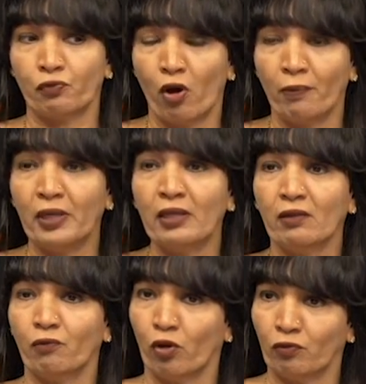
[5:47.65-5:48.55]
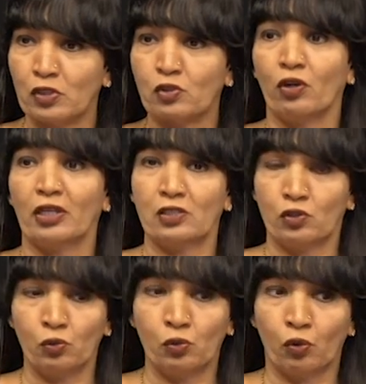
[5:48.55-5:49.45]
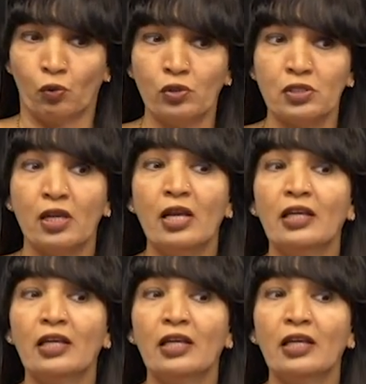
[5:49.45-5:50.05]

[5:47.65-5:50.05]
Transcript: forming what was called as sucrose